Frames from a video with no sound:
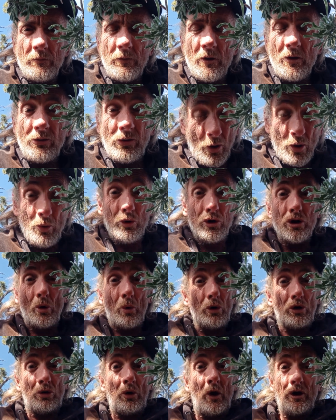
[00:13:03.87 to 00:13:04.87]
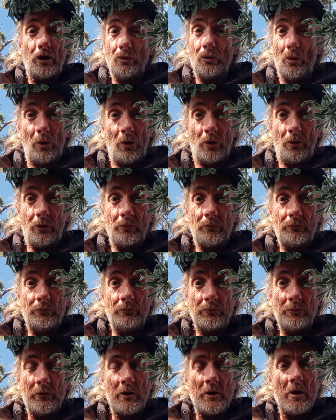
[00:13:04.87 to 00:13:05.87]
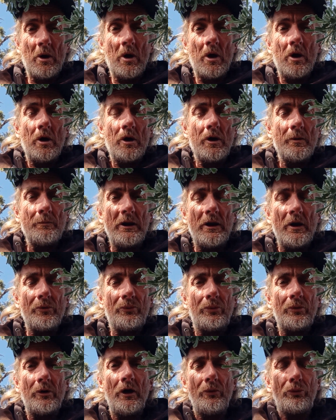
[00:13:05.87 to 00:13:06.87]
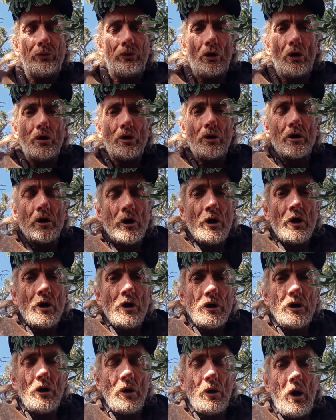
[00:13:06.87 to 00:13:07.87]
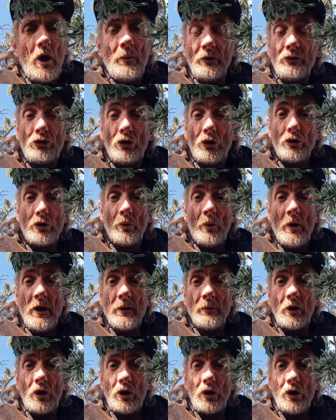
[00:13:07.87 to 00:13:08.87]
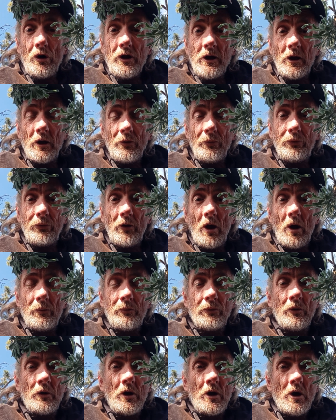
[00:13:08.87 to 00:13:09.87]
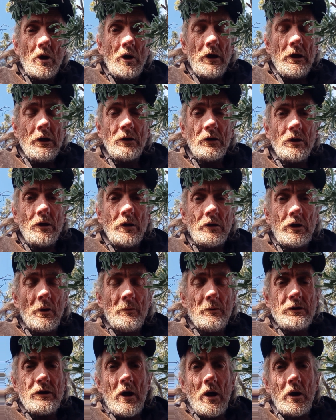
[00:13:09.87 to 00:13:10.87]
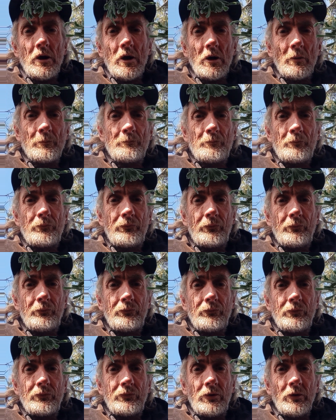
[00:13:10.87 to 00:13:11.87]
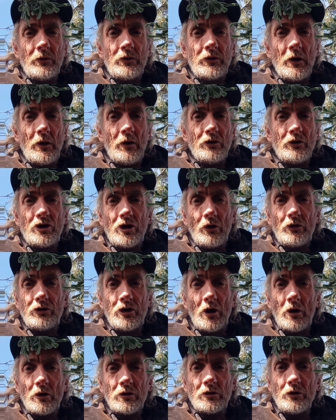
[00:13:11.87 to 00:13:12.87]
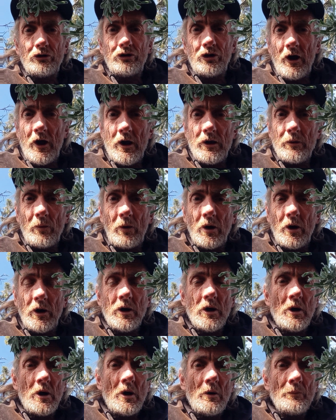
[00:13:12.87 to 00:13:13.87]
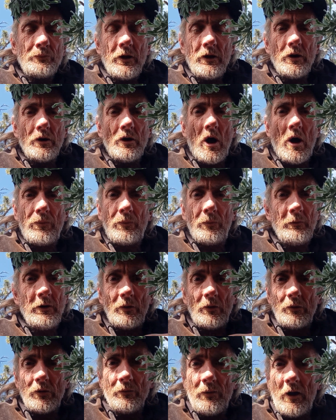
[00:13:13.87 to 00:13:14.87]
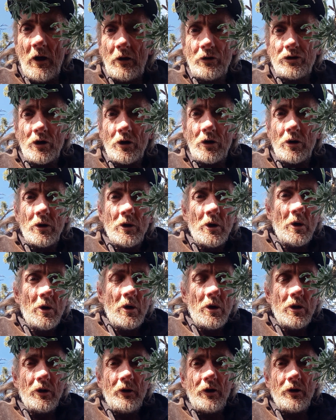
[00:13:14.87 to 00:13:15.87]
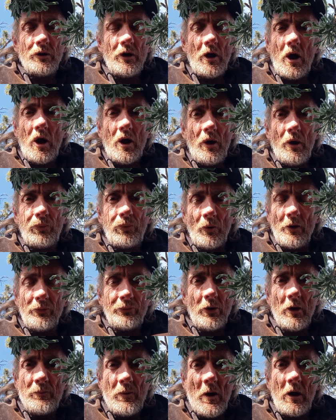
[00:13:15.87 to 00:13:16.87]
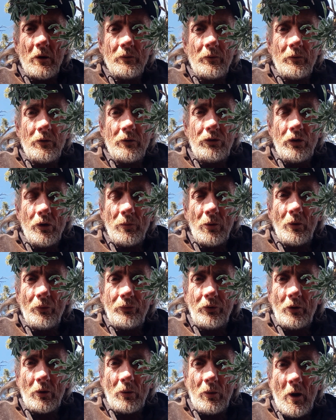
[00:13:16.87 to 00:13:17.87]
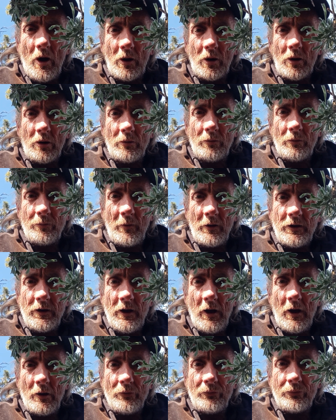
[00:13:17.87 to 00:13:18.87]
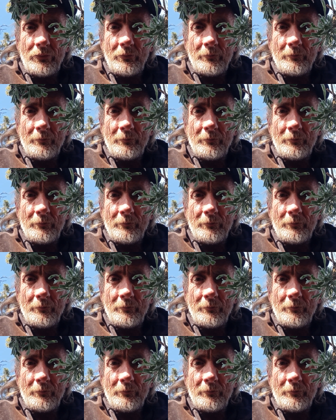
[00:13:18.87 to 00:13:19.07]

So, you know, we're trying to go north. I mean, it's turned, you know, I was turned away with a hernia and stuff coming down here to the Care and Share shelter in January. They didn't offer me a room voucher. I slept out in 2 below zero weather with my cats.